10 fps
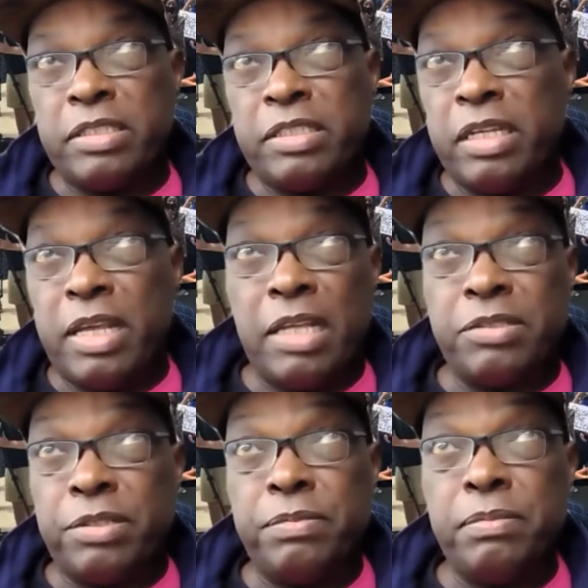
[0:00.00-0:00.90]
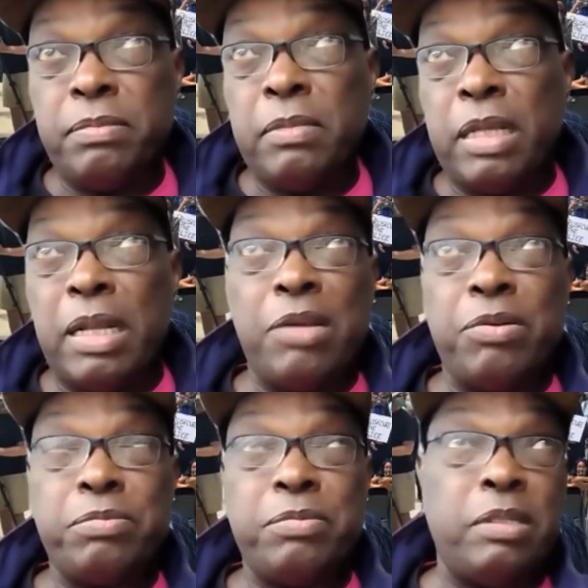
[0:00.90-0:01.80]
city council, and I
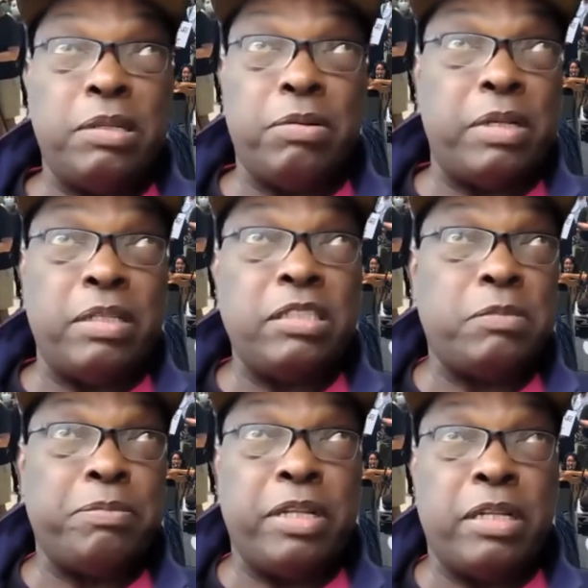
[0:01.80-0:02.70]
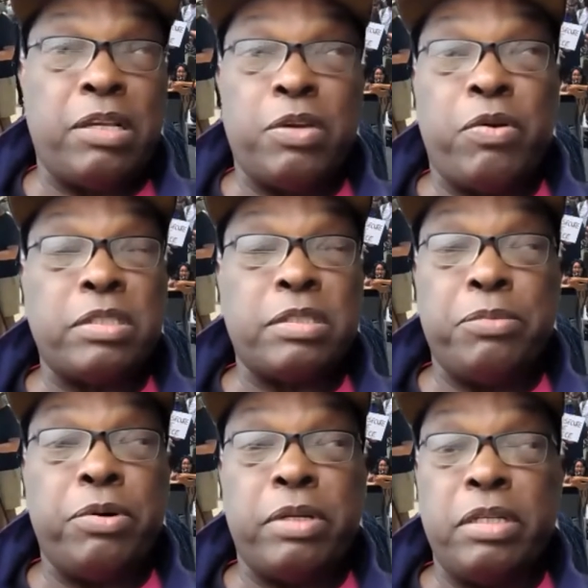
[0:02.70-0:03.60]
don't, you know, and this has been like across the board,